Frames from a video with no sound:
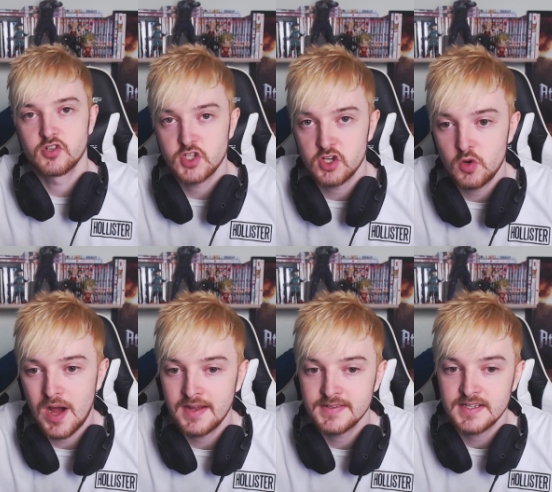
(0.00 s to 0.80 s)
two
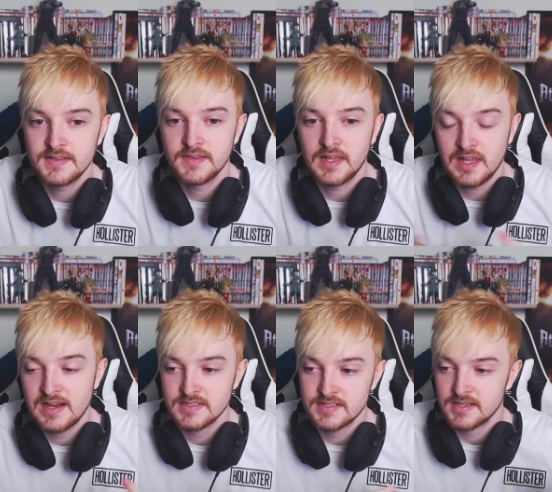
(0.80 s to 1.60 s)
and in the
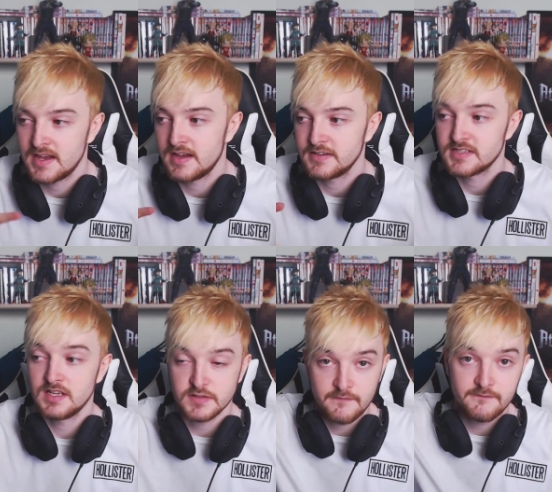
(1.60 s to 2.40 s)
last uh, slash
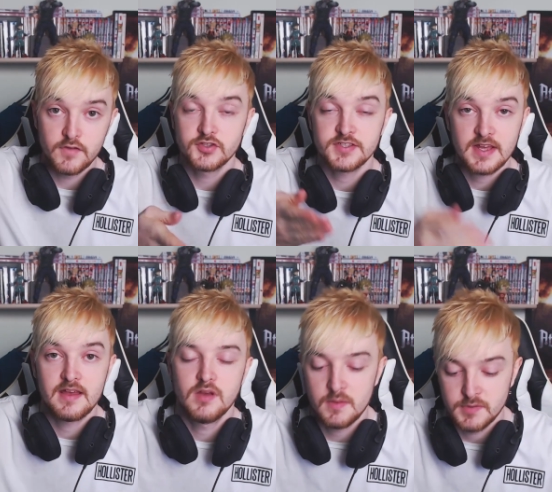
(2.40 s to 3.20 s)
first
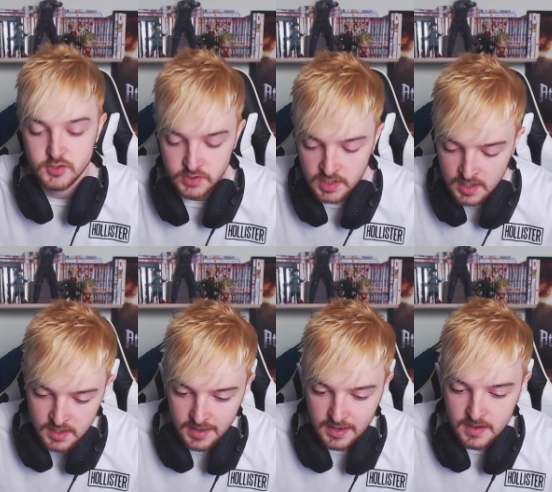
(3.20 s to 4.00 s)
ever episode.
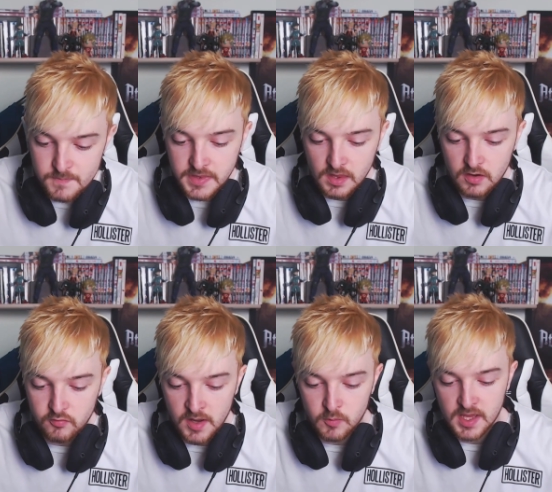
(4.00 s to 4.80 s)
Um,
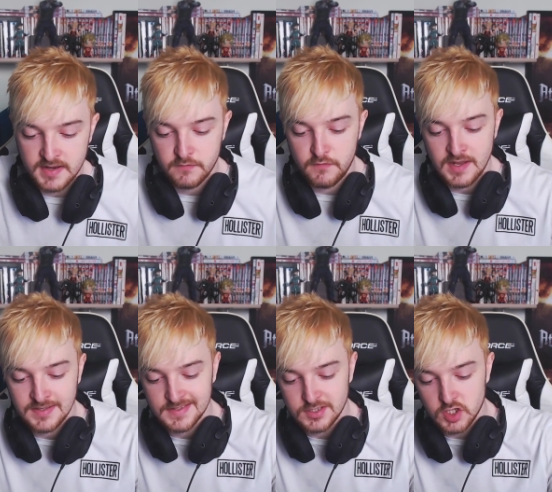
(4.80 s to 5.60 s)
right, we had an
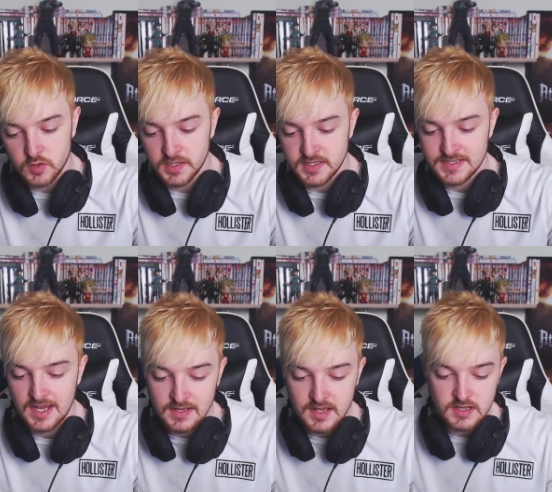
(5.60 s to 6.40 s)
event that took place
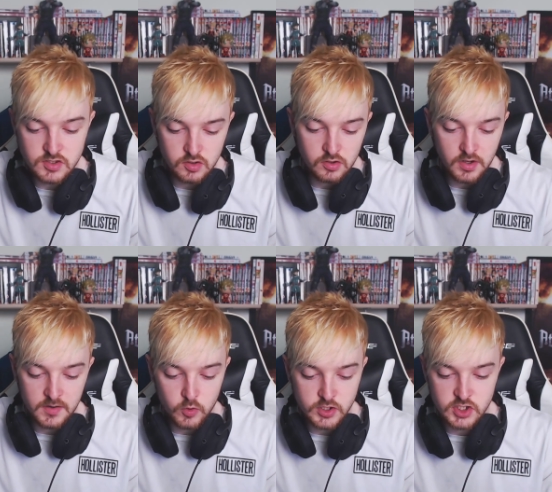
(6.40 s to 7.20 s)
ten years ago in
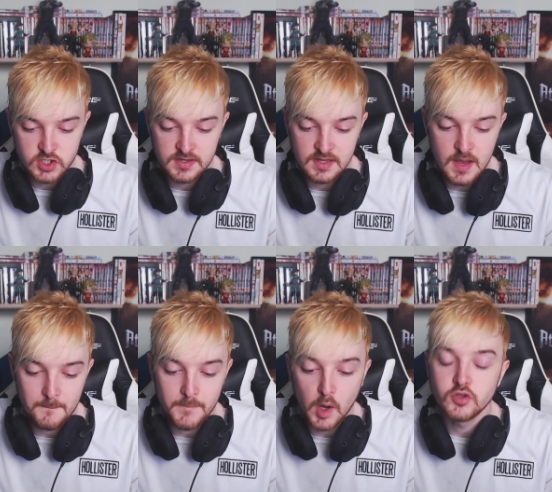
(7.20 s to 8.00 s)
which a
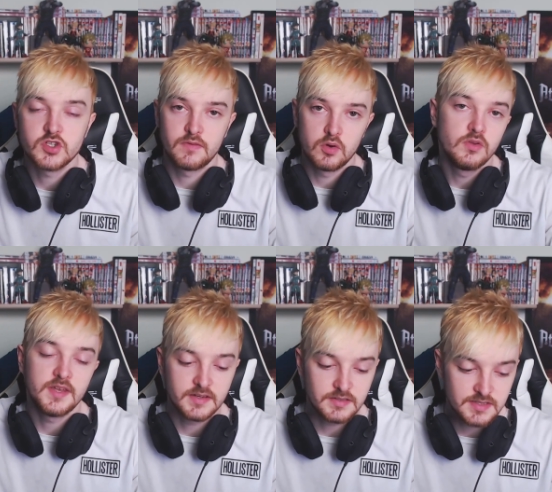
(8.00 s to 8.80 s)
bunch of Holy
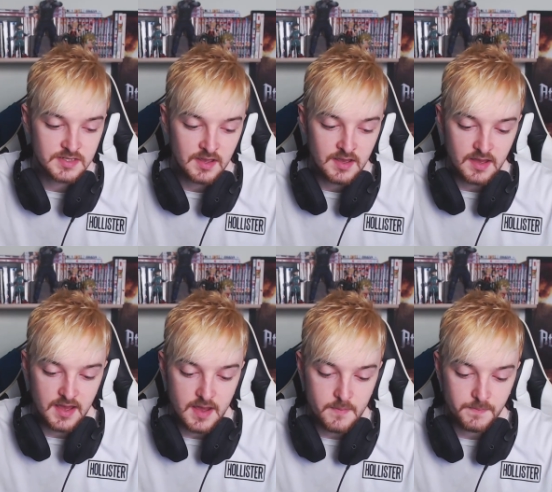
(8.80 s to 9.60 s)
Knights
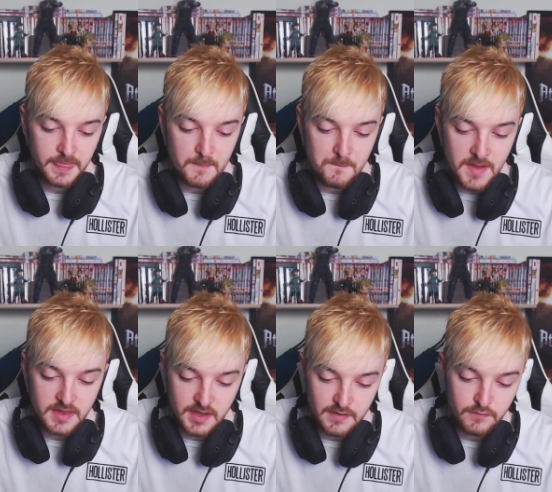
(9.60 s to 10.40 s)
um, met
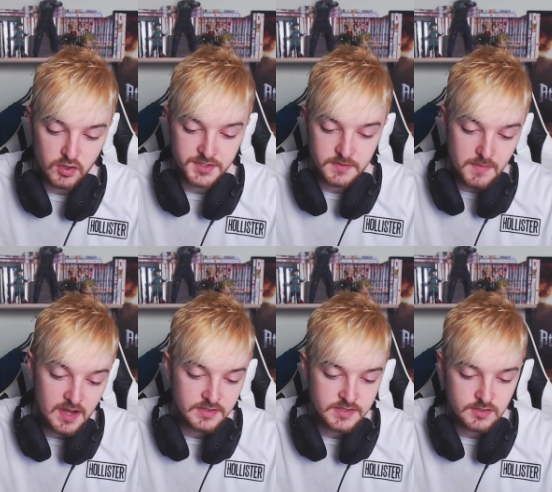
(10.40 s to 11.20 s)
their fucking
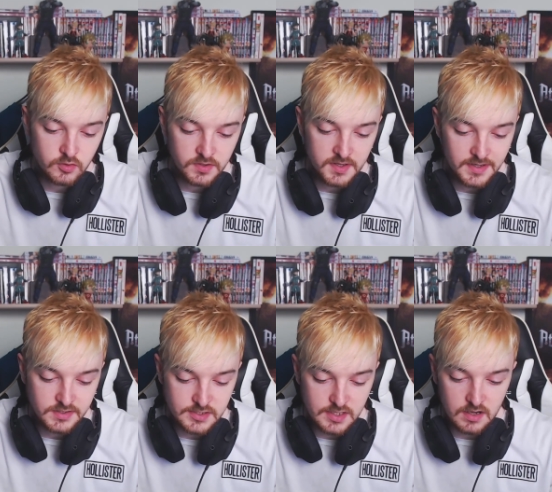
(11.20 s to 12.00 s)
demise. The Holy
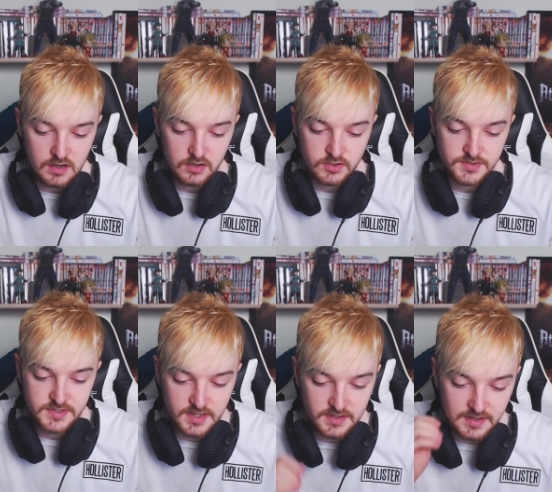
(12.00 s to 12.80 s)
Knights are
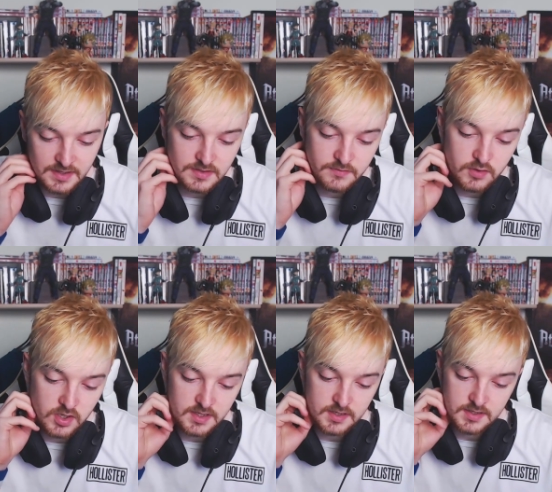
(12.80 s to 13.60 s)
considered like the
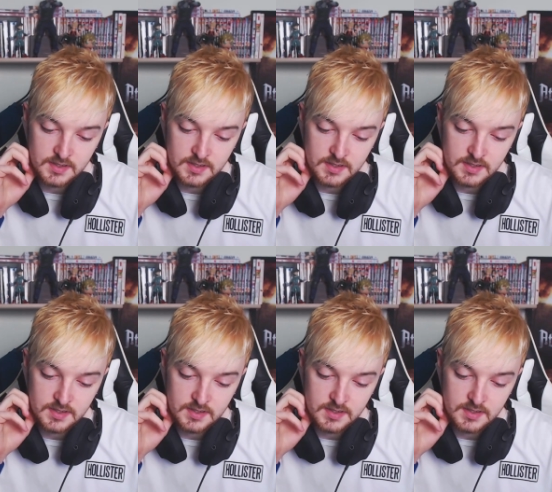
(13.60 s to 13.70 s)
fucking,